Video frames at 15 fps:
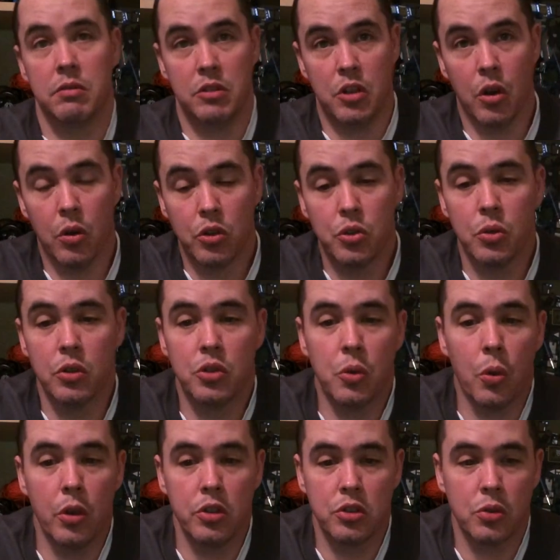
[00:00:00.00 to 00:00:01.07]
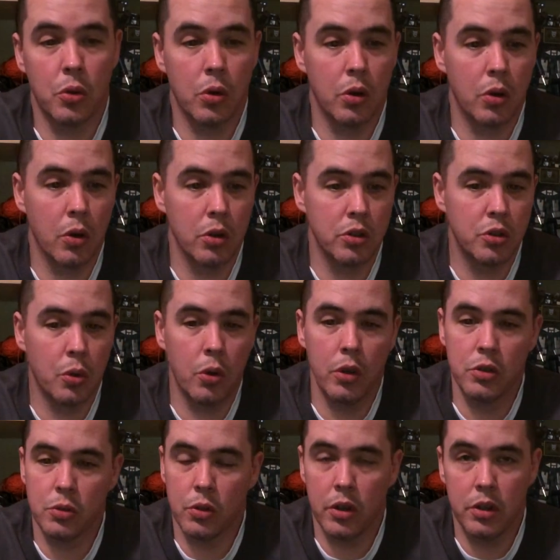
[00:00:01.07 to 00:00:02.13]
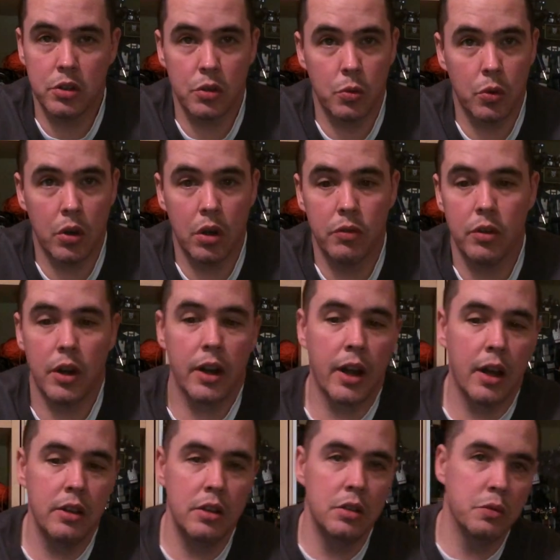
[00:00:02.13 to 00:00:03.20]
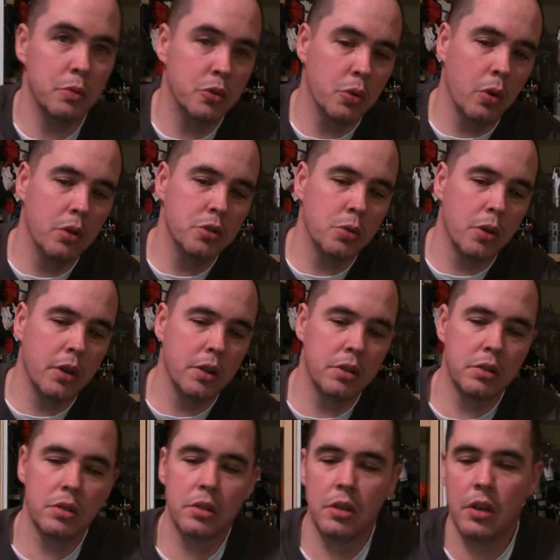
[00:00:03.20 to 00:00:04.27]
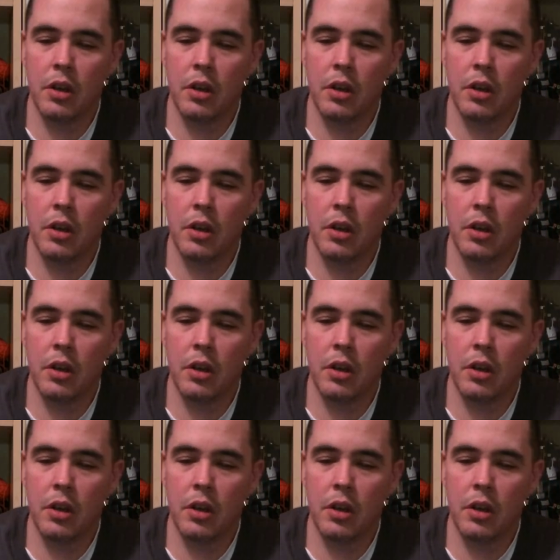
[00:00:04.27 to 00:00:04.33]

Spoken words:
go to a toy store, go to Toys R Us or wherever. I got these from Toys R Us,